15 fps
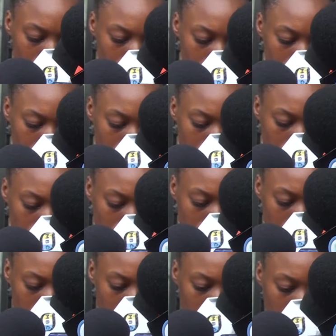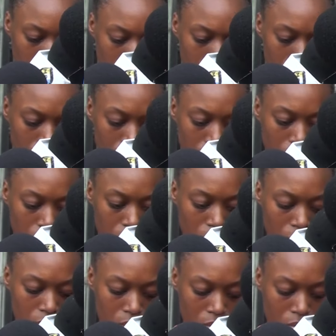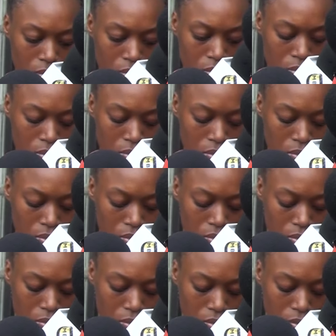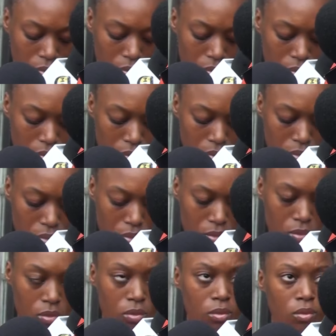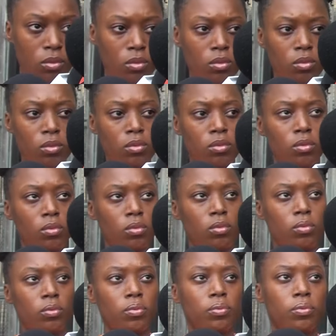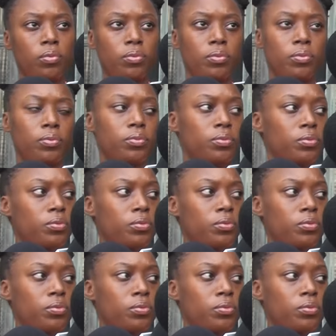The person shown says nothing.